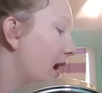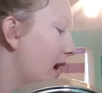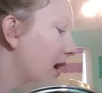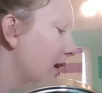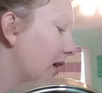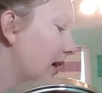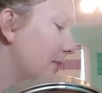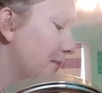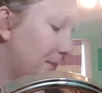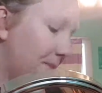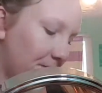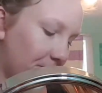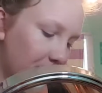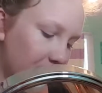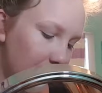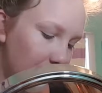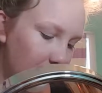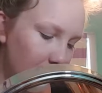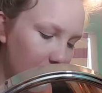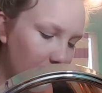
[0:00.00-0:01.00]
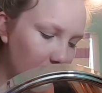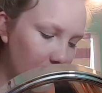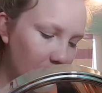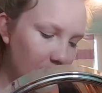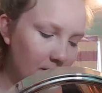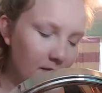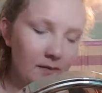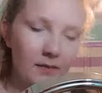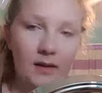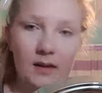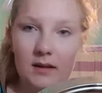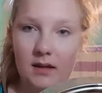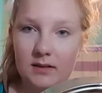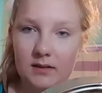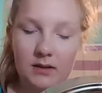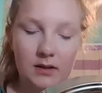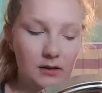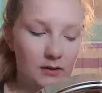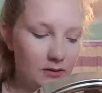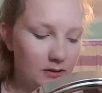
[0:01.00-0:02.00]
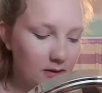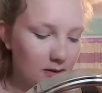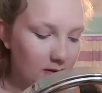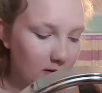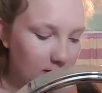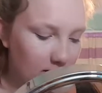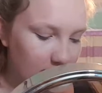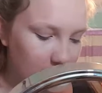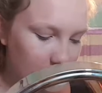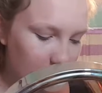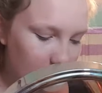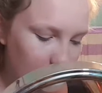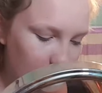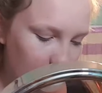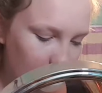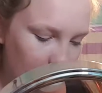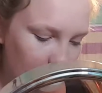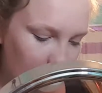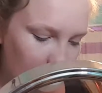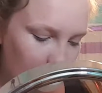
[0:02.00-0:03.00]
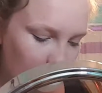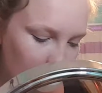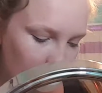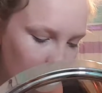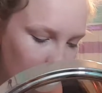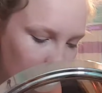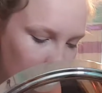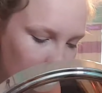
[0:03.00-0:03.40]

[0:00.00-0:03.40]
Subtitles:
Okay. So, let's see here.